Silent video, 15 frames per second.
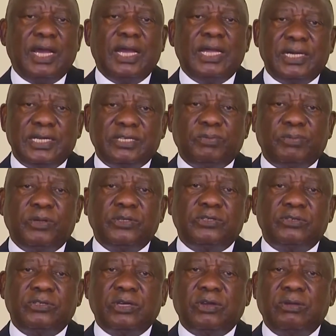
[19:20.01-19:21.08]
in response
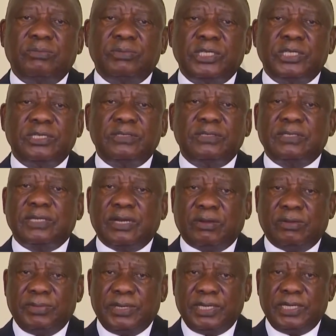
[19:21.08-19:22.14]
to the Commission's
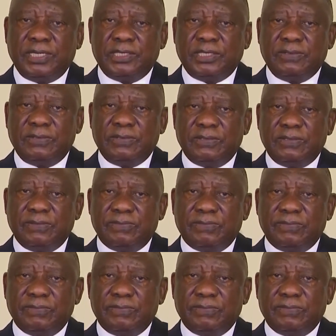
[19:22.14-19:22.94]
recommendations.